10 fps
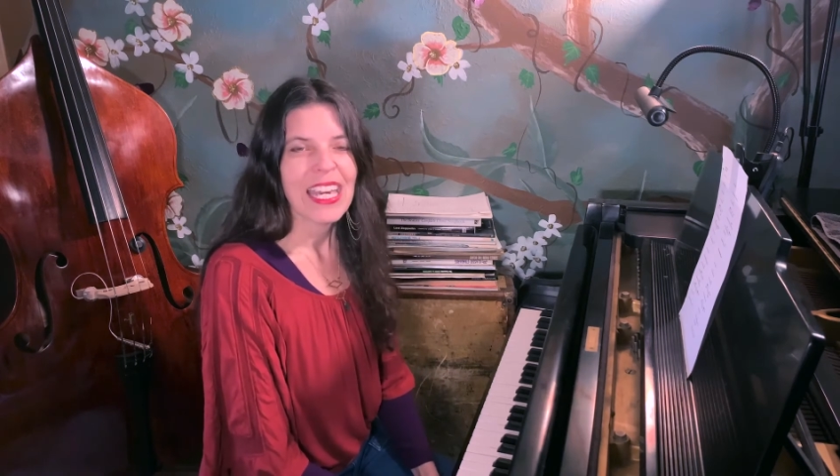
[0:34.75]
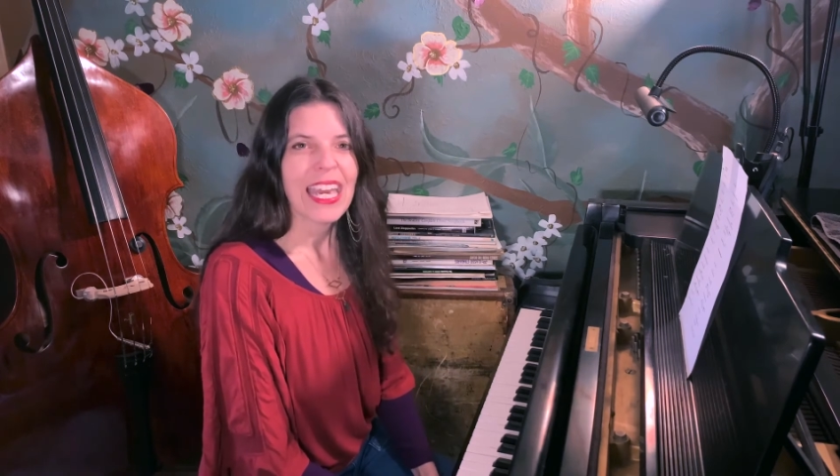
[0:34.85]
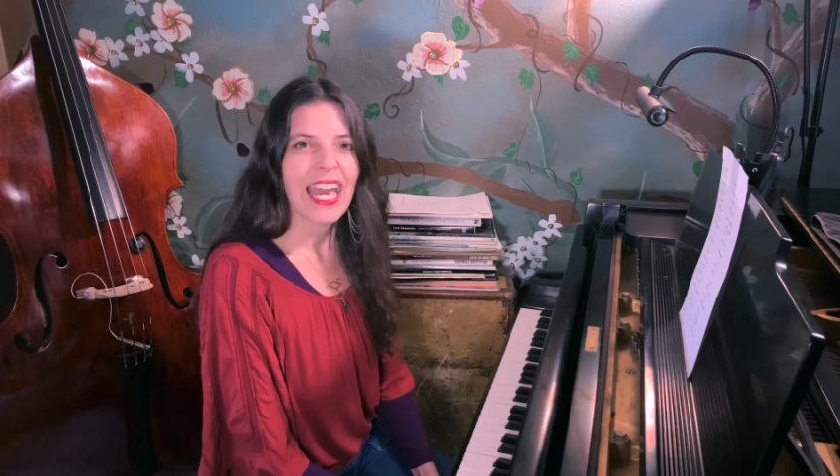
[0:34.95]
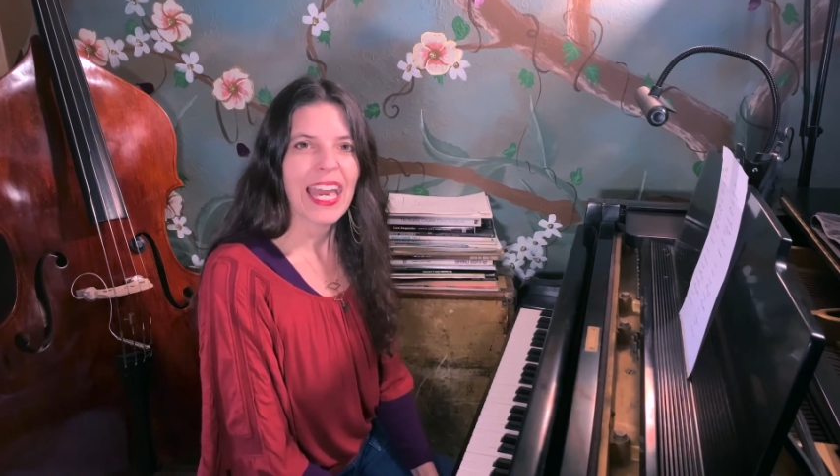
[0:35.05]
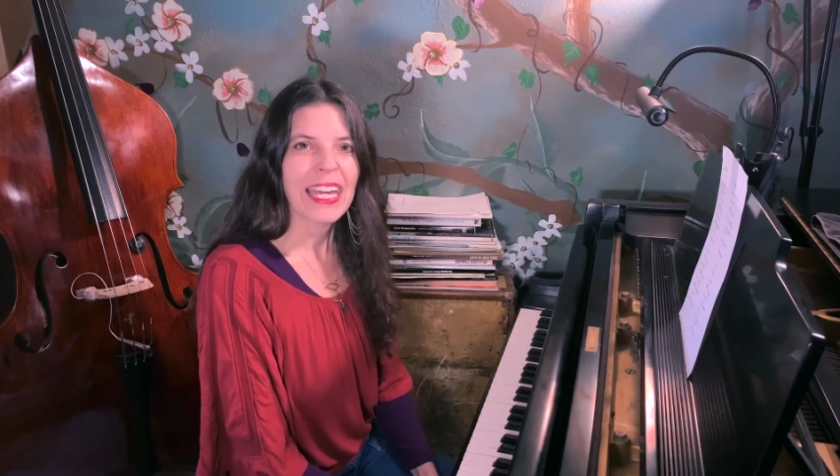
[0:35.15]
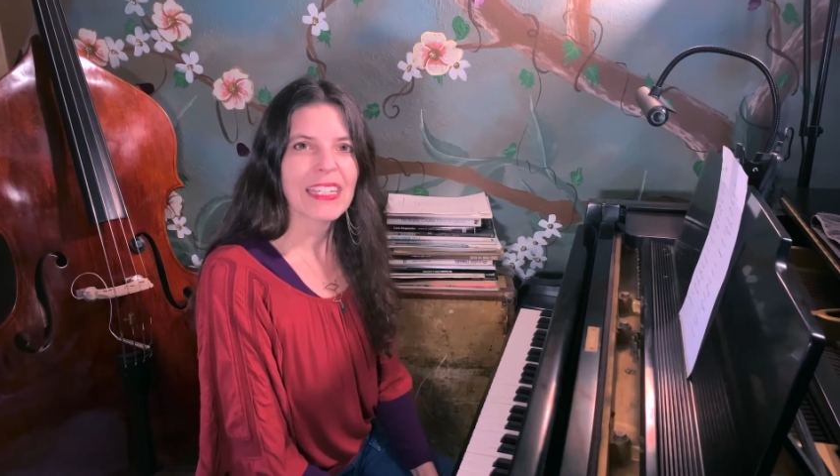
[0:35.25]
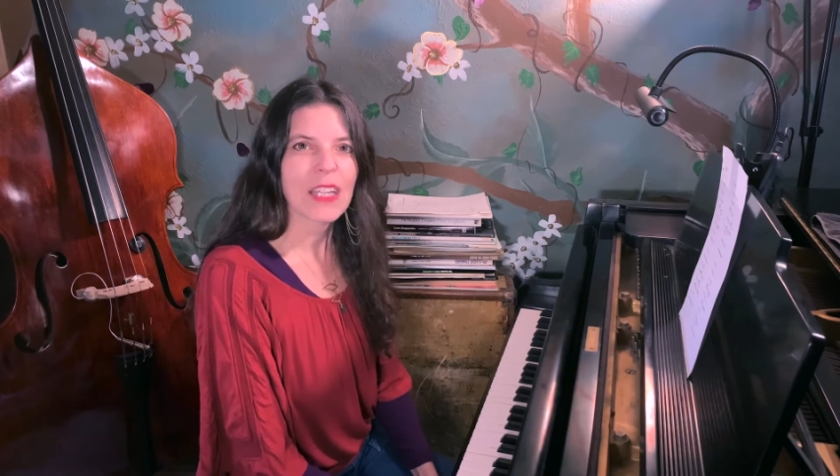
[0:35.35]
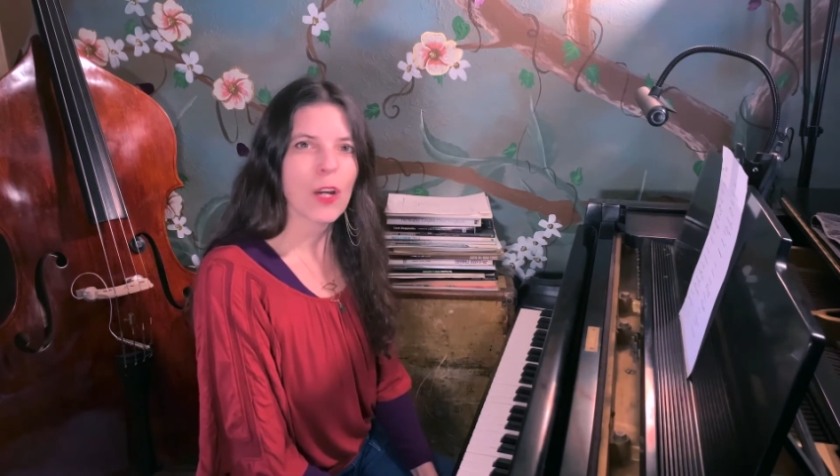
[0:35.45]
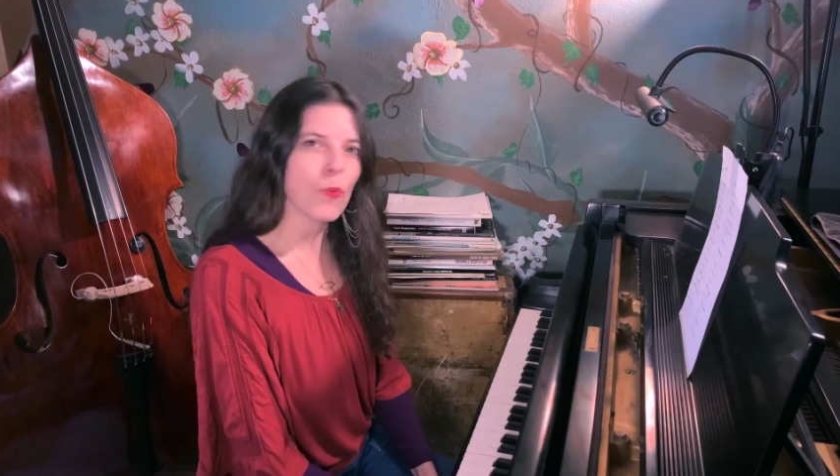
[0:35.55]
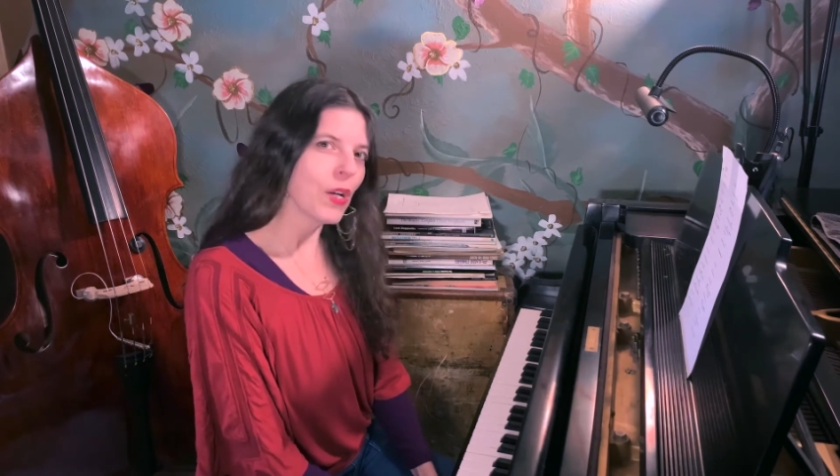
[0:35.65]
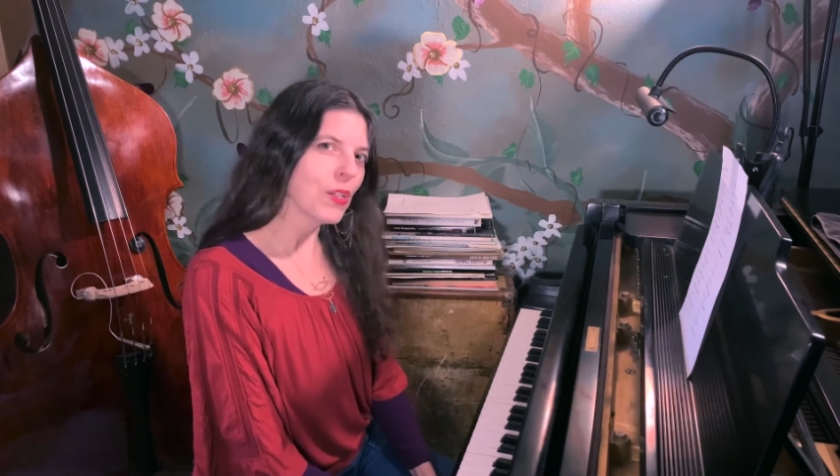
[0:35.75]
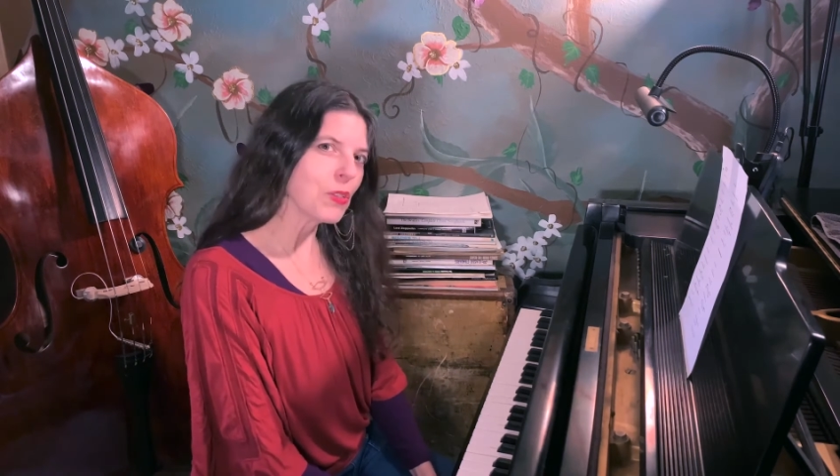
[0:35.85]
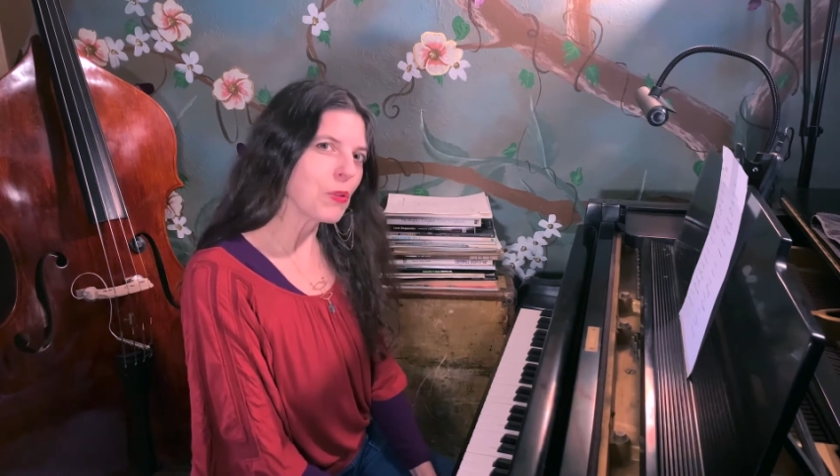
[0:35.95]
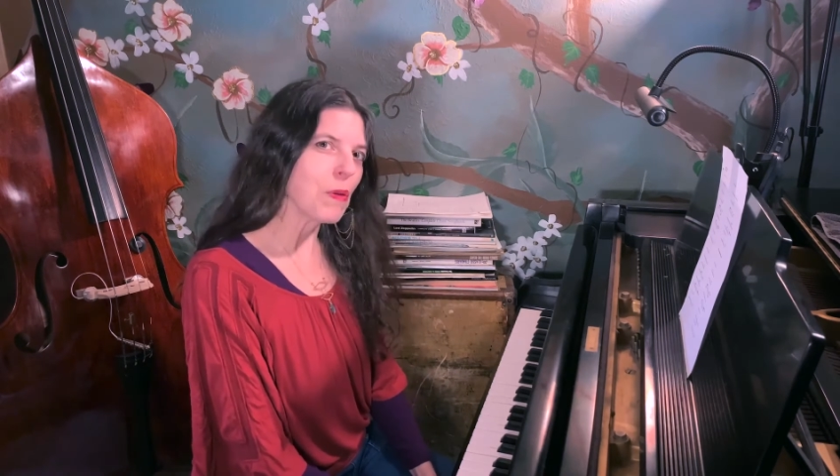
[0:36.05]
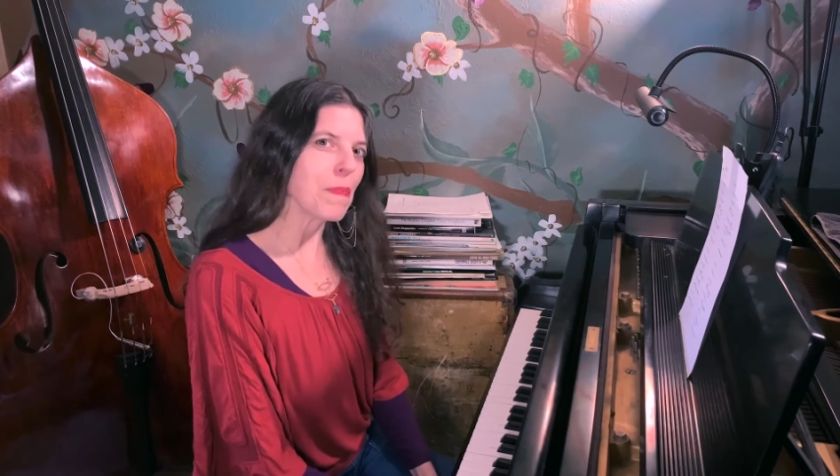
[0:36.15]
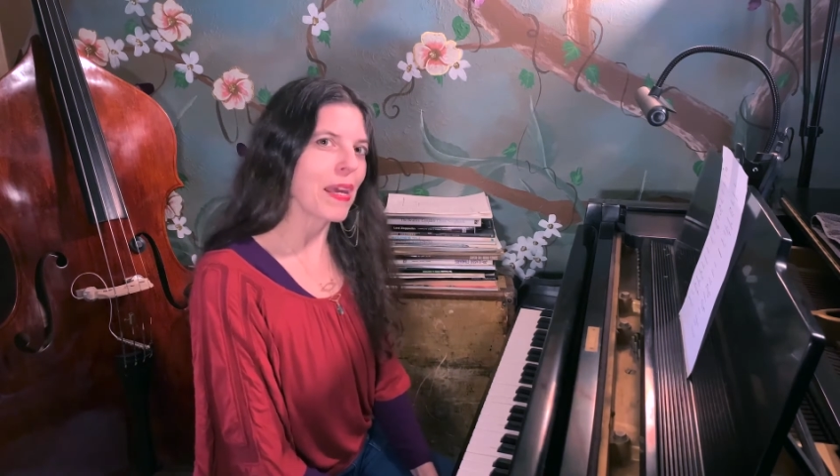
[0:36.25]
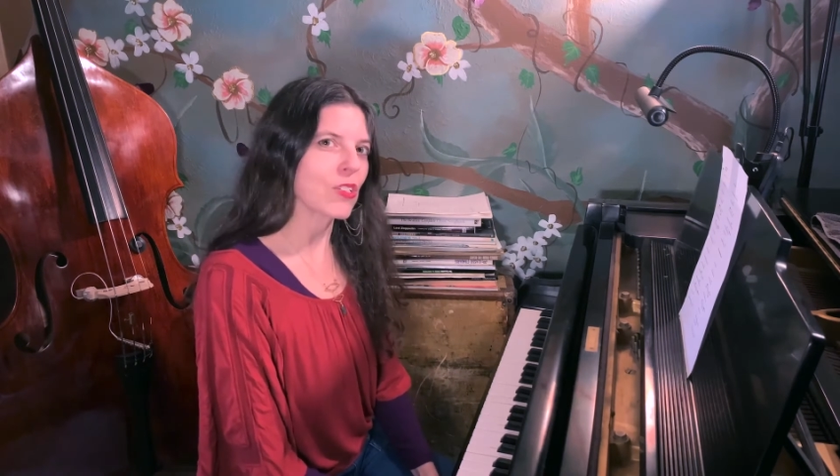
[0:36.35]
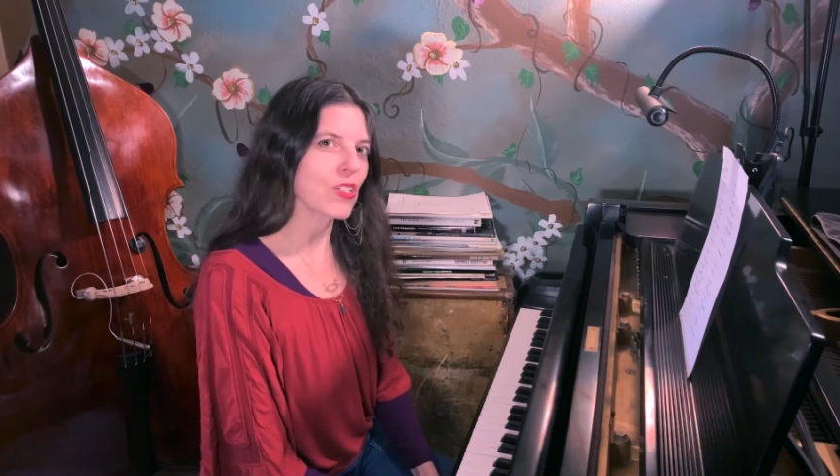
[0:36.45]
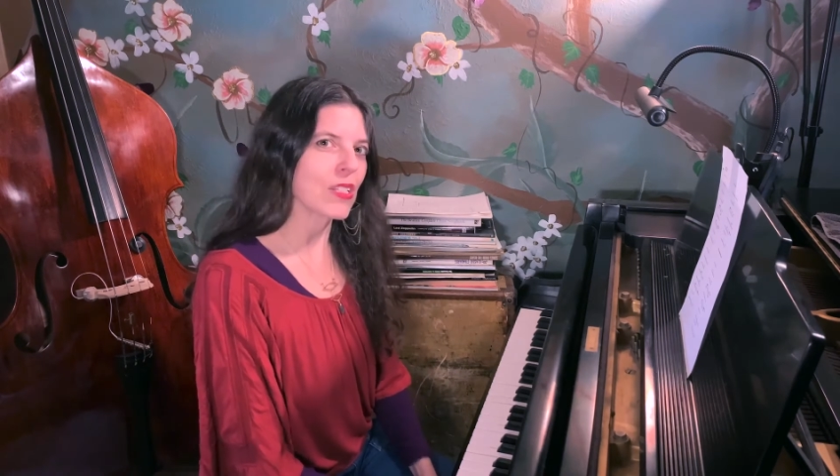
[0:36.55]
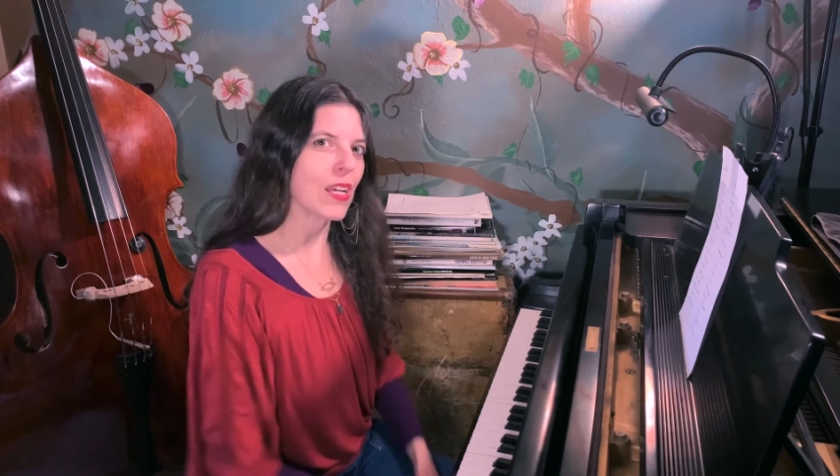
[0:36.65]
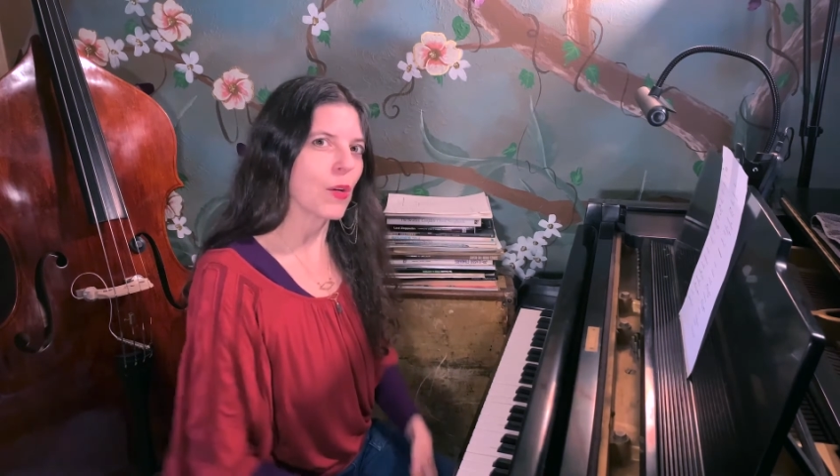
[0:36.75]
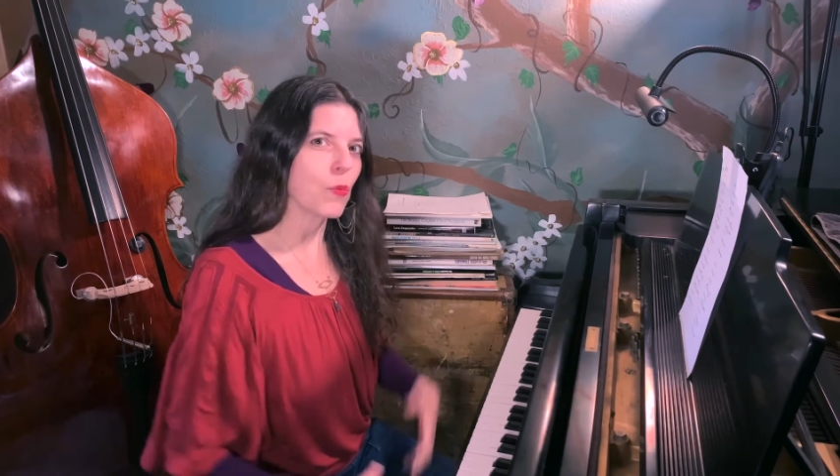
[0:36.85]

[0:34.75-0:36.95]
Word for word: And I want you to imagine that